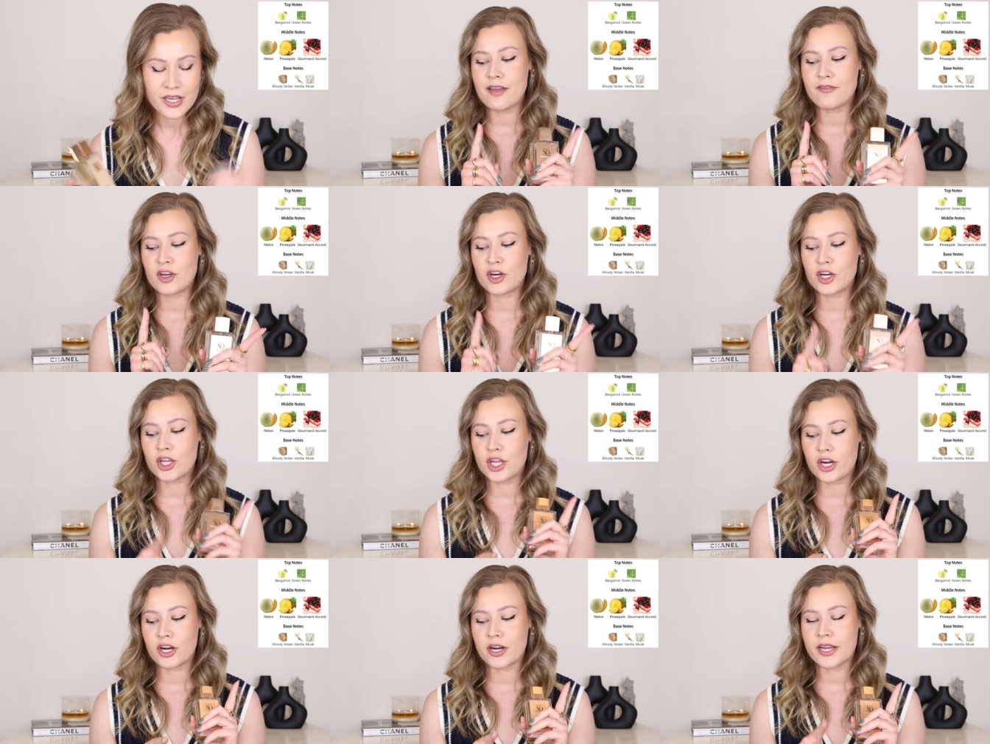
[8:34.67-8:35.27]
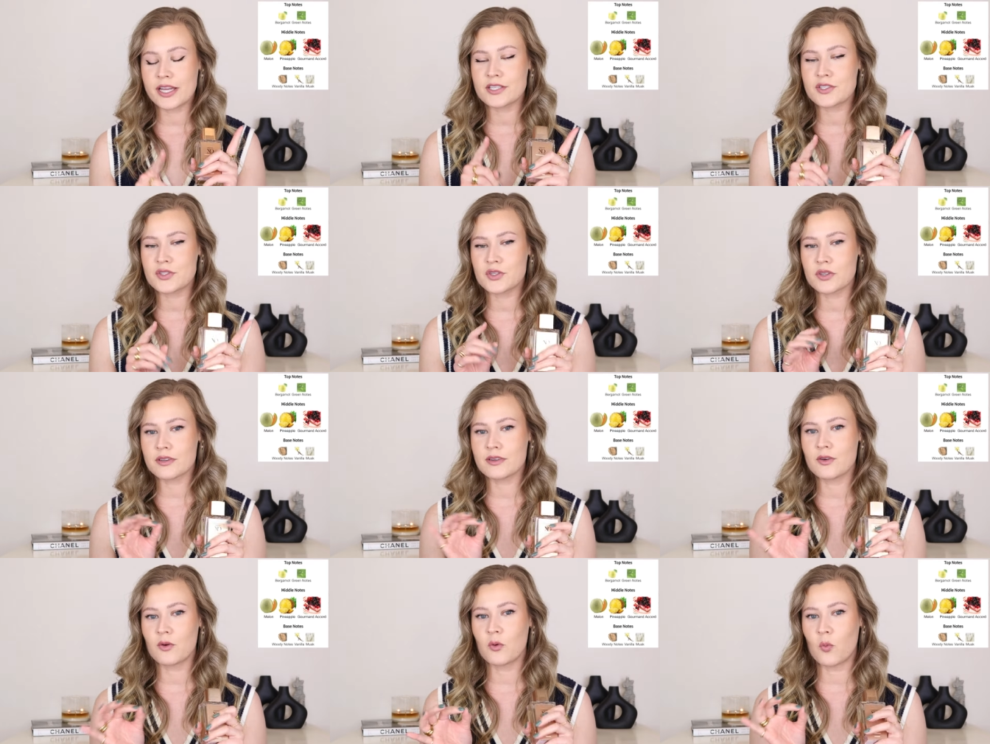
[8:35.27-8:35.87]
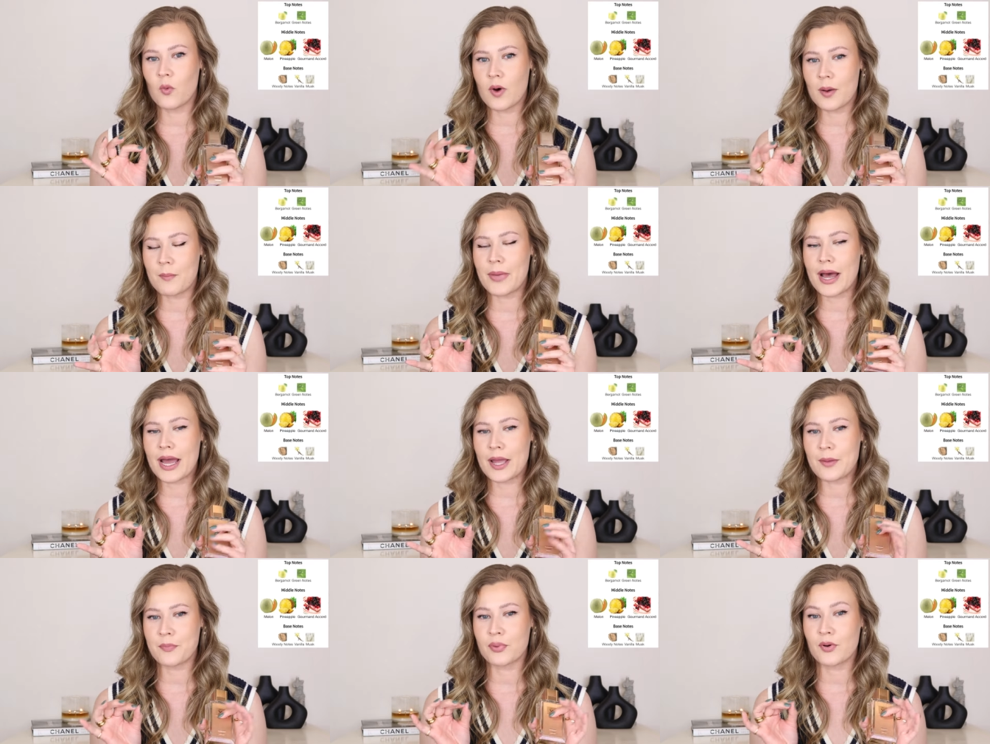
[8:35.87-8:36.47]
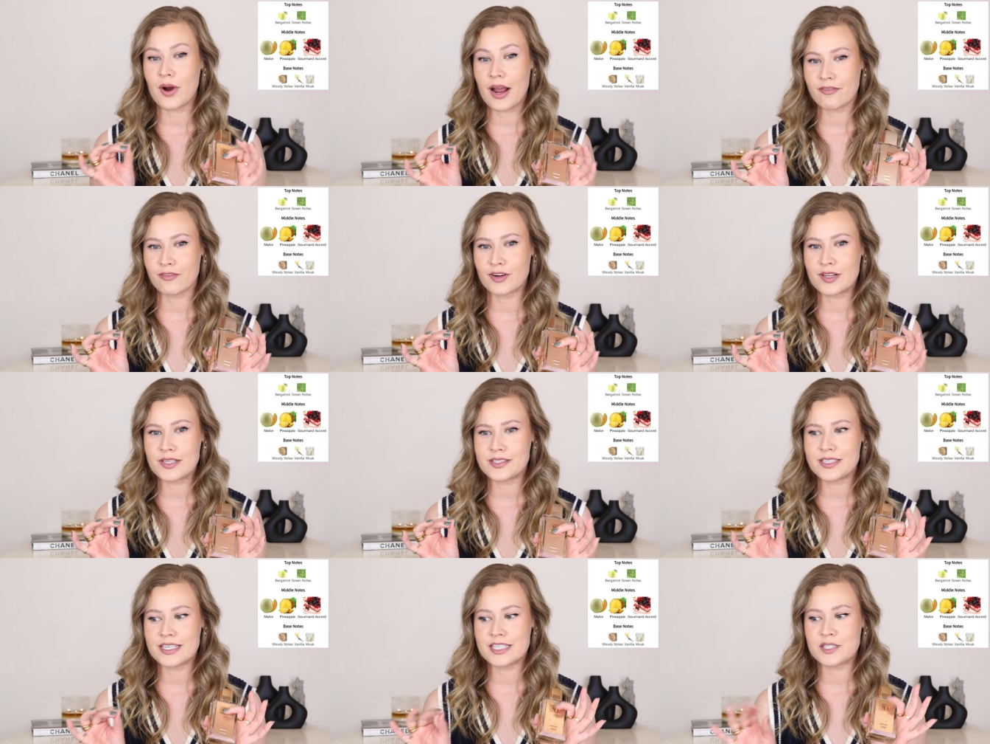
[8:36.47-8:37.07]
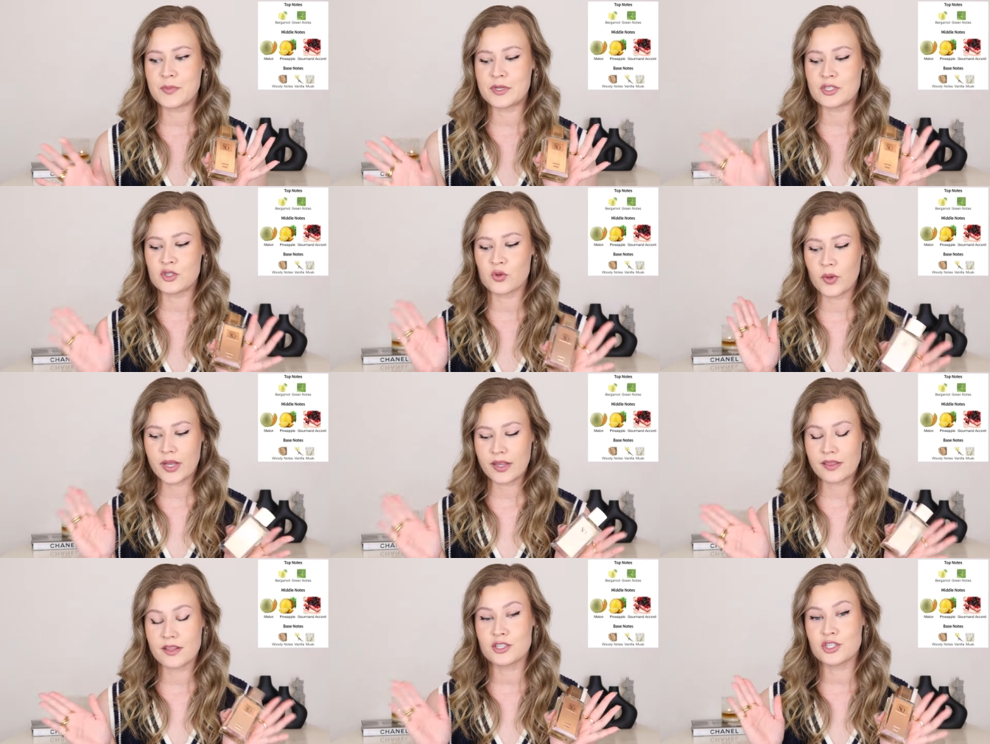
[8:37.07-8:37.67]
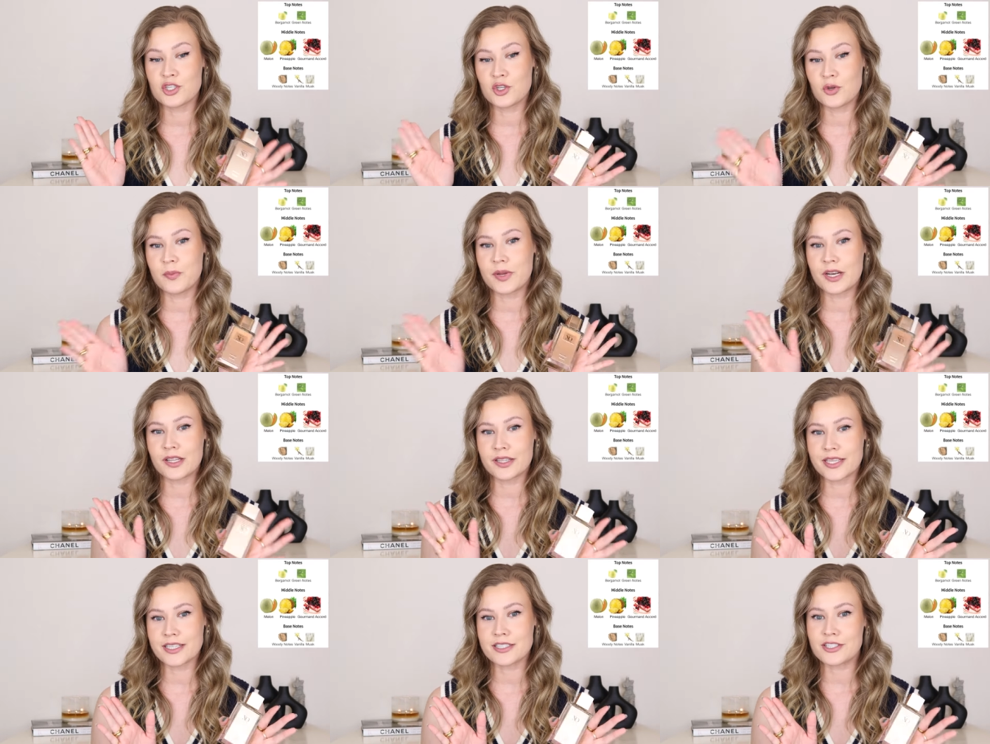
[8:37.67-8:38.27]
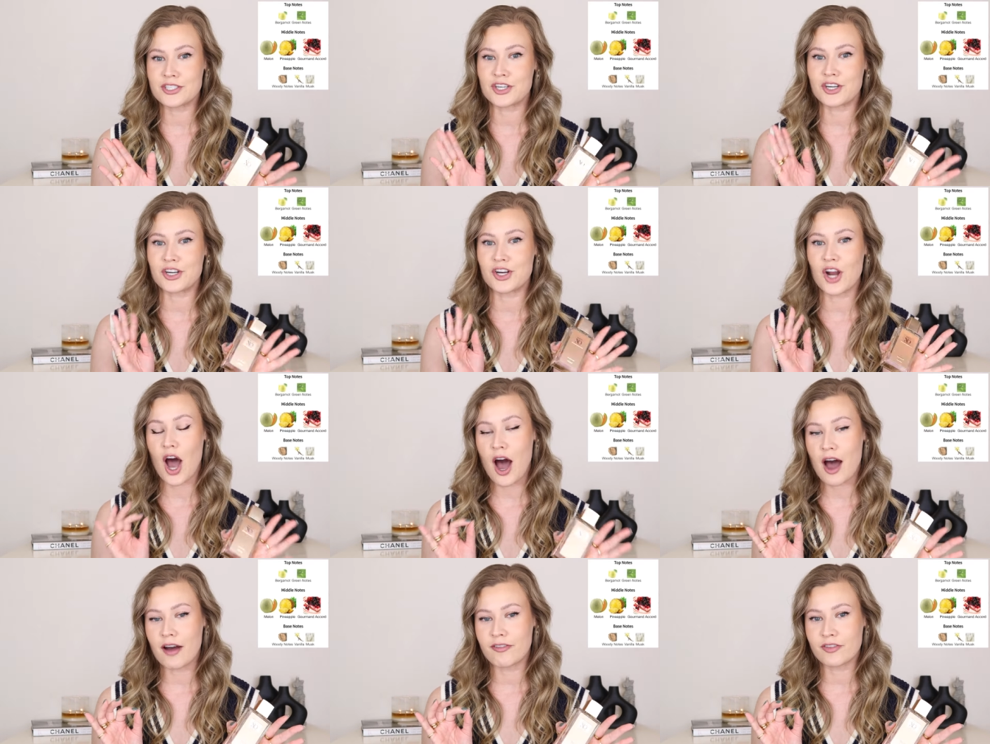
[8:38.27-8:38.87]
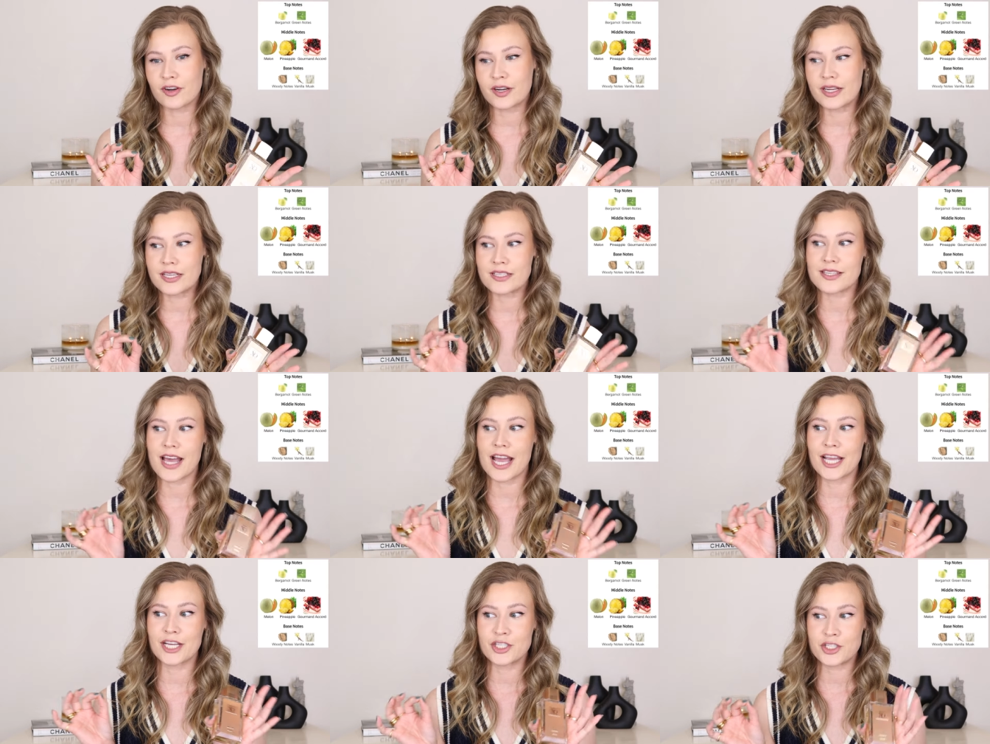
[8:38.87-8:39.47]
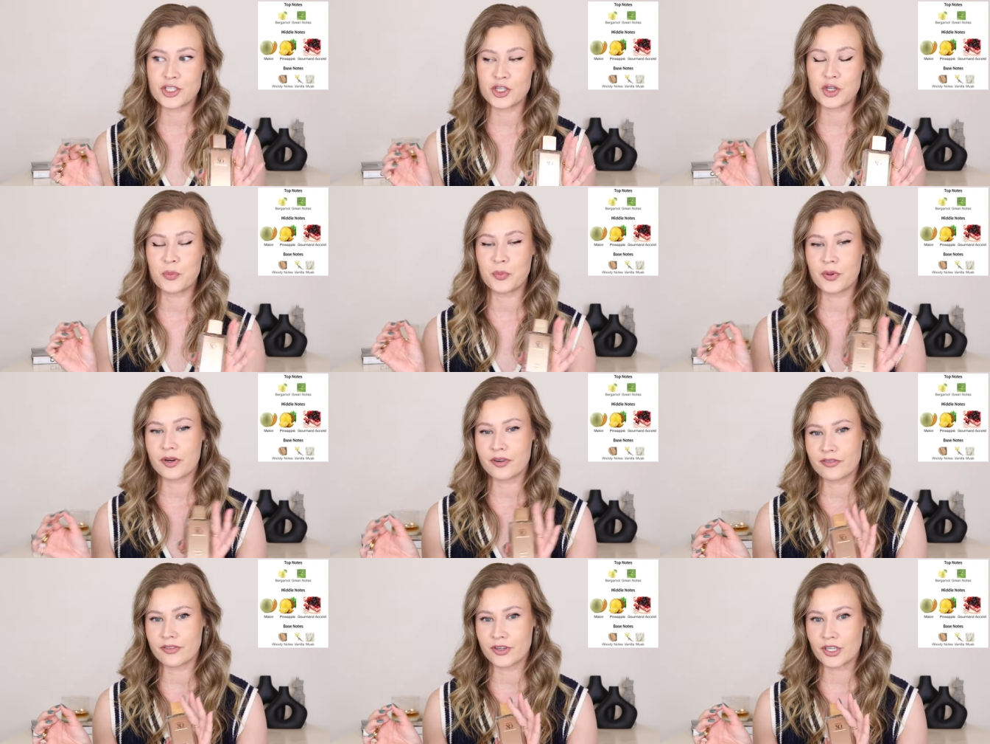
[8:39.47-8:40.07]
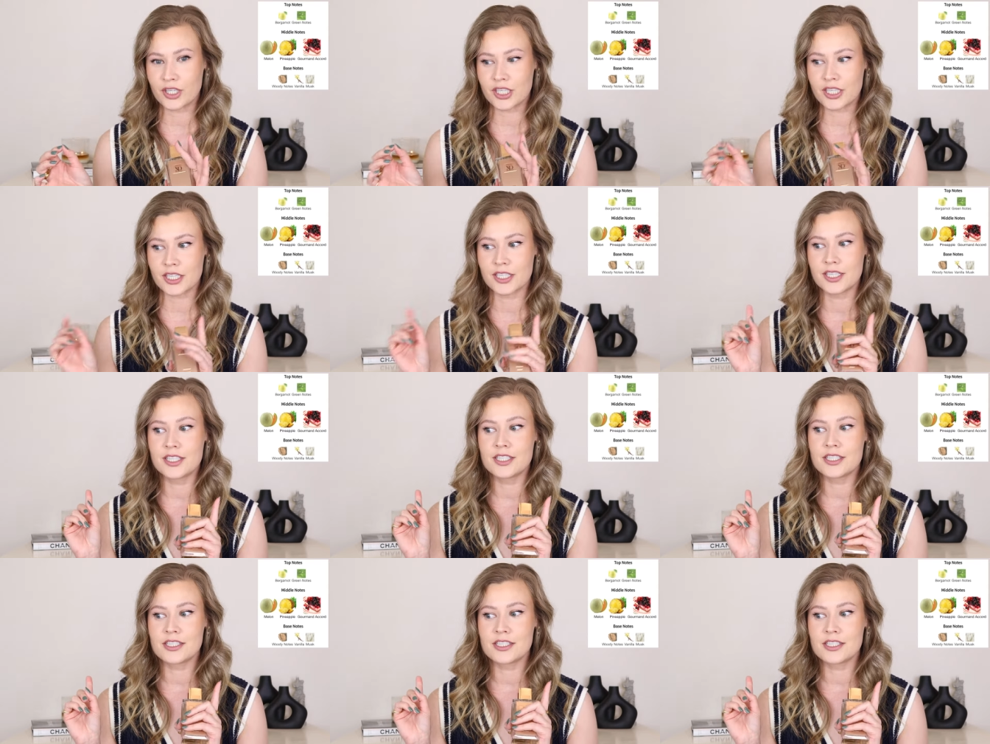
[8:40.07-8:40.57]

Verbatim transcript: If you're curious what my preference is between the two Middle Eastern offerings, I do prefer